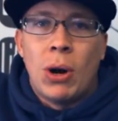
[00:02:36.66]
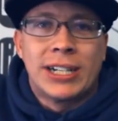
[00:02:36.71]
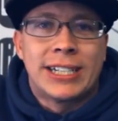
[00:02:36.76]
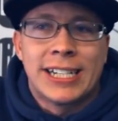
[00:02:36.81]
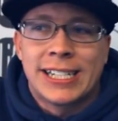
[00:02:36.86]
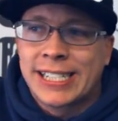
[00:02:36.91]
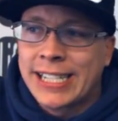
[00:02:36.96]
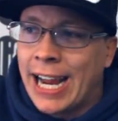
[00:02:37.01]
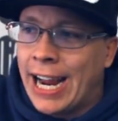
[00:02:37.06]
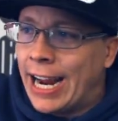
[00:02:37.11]
what
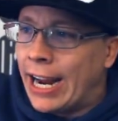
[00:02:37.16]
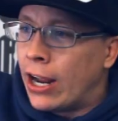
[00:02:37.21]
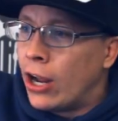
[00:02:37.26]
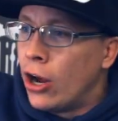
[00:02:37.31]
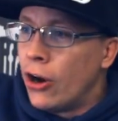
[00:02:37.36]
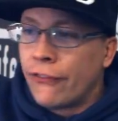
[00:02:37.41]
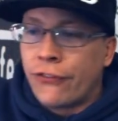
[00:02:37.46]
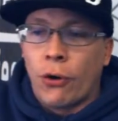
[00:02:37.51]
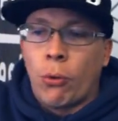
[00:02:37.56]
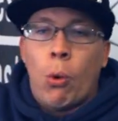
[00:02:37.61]
to
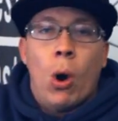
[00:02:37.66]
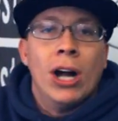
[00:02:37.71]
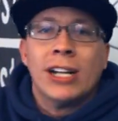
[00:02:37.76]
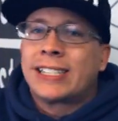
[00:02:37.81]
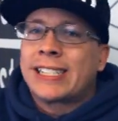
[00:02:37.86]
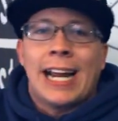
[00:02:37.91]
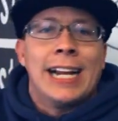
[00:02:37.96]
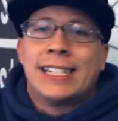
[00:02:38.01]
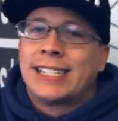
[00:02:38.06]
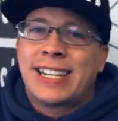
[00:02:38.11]
say. For
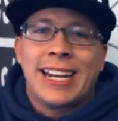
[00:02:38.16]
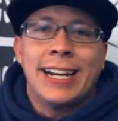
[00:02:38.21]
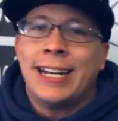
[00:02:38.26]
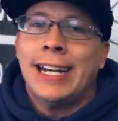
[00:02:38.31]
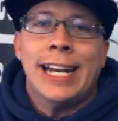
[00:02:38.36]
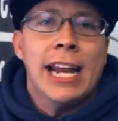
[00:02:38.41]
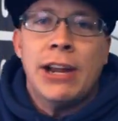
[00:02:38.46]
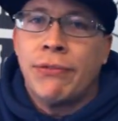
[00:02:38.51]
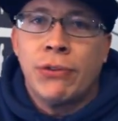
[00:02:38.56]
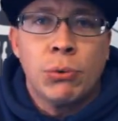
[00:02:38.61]
once, I
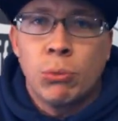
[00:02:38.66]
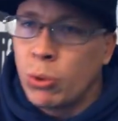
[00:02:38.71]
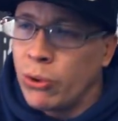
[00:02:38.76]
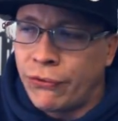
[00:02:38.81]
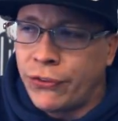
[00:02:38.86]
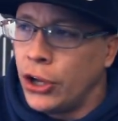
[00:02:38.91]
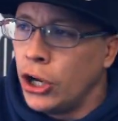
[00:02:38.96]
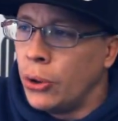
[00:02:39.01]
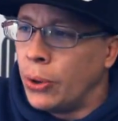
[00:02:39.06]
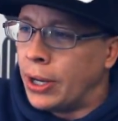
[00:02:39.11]
didn't even
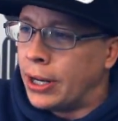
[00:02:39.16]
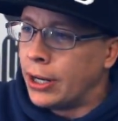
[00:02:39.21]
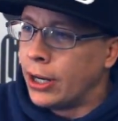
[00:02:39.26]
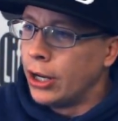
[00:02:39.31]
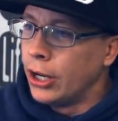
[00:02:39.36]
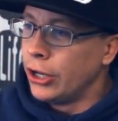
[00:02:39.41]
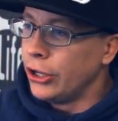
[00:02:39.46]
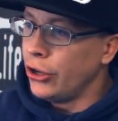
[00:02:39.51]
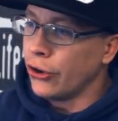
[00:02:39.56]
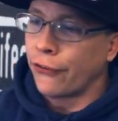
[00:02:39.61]
review it.
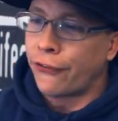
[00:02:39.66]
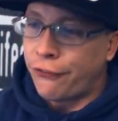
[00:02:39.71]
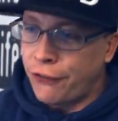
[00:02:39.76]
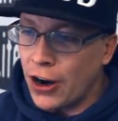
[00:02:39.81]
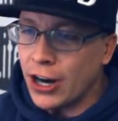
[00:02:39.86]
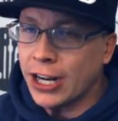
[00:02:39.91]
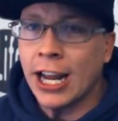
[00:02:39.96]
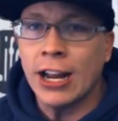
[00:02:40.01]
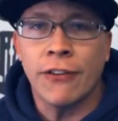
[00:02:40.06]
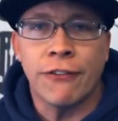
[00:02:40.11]
Your
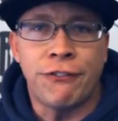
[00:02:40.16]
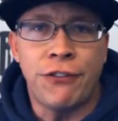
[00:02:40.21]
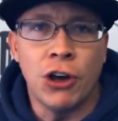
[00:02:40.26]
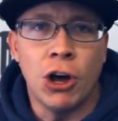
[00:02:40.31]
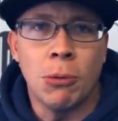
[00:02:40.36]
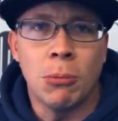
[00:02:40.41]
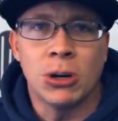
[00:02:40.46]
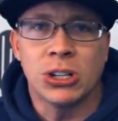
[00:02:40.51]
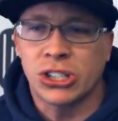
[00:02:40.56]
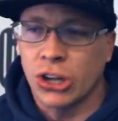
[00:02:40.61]
fucking
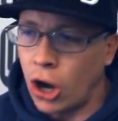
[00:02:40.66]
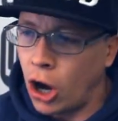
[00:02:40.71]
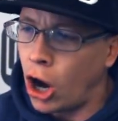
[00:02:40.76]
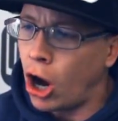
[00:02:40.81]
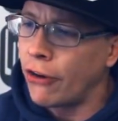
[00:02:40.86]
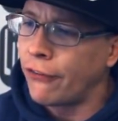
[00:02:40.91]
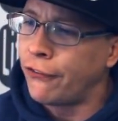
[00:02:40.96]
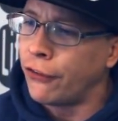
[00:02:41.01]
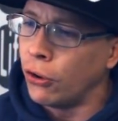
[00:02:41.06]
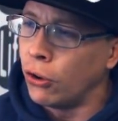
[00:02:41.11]
filmer's
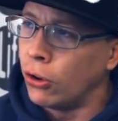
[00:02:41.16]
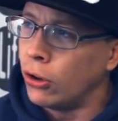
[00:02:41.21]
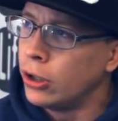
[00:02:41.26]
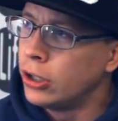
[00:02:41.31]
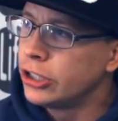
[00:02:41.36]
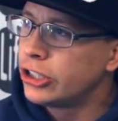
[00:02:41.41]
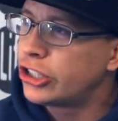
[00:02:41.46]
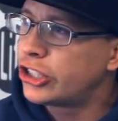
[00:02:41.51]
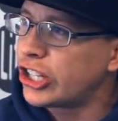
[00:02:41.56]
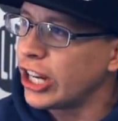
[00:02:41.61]
awful.
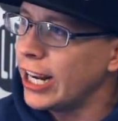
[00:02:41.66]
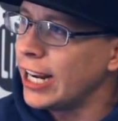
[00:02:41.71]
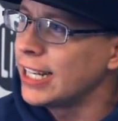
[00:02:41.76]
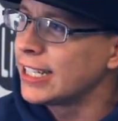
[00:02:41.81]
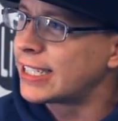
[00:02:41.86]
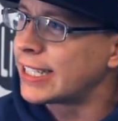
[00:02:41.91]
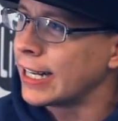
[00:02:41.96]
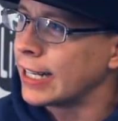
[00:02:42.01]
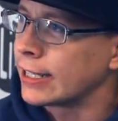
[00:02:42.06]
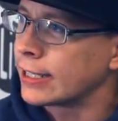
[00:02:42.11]

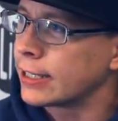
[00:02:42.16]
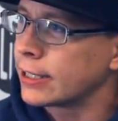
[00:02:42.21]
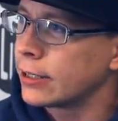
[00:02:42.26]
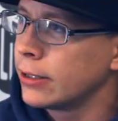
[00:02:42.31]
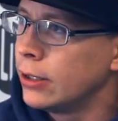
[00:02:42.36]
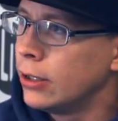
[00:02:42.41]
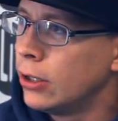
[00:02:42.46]
Jesus!